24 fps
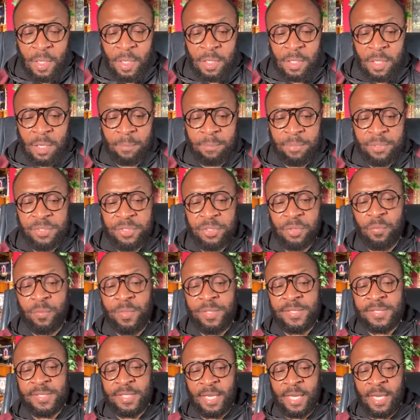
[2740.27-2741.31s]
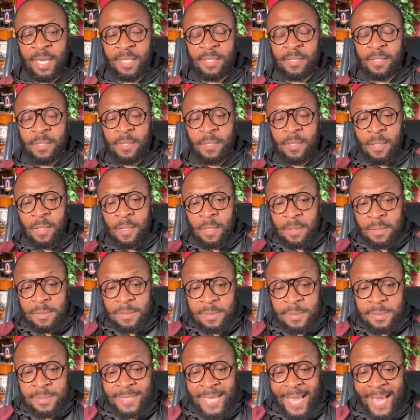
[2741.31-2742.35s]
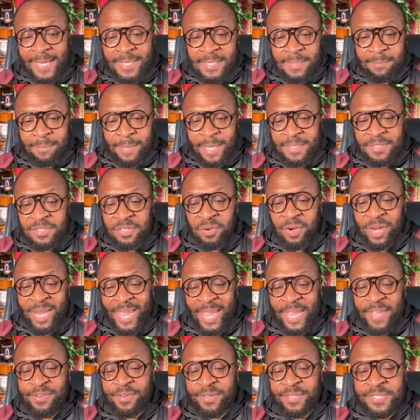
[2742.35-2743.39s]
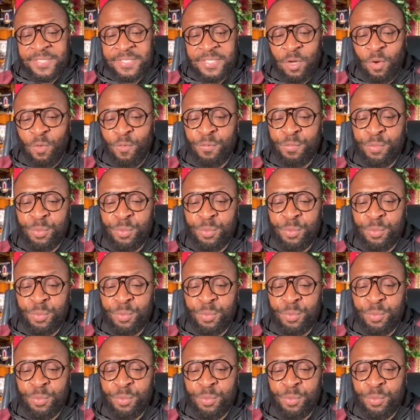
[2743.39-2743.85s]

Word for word: Number two, we said, society makes her hate herself